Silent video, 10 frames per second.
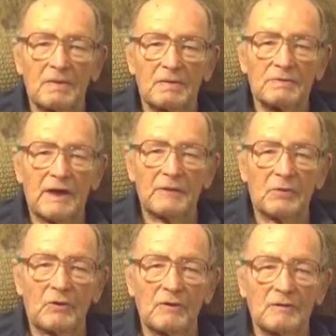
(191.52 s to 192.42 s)
The sad
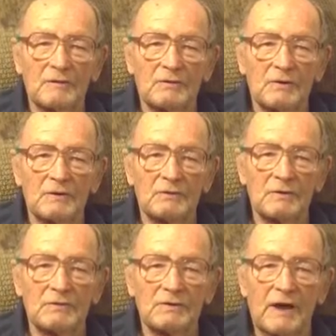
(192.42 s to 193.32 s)
part of it was,
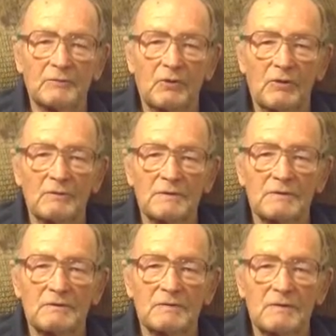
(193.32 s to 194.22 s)
one sad part was
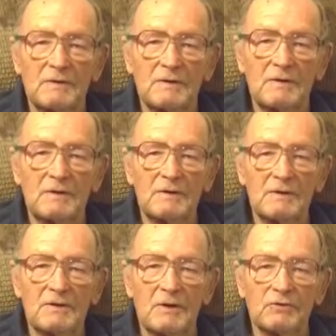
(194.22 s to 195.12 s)
that
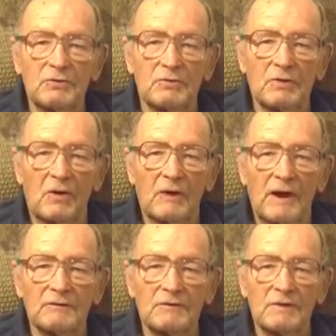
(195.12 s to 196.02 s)
not too long
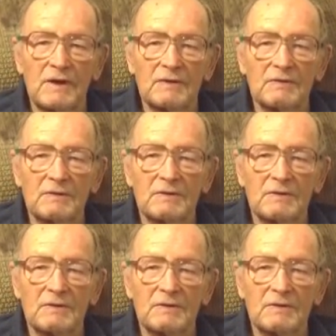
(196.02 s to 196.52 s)
after that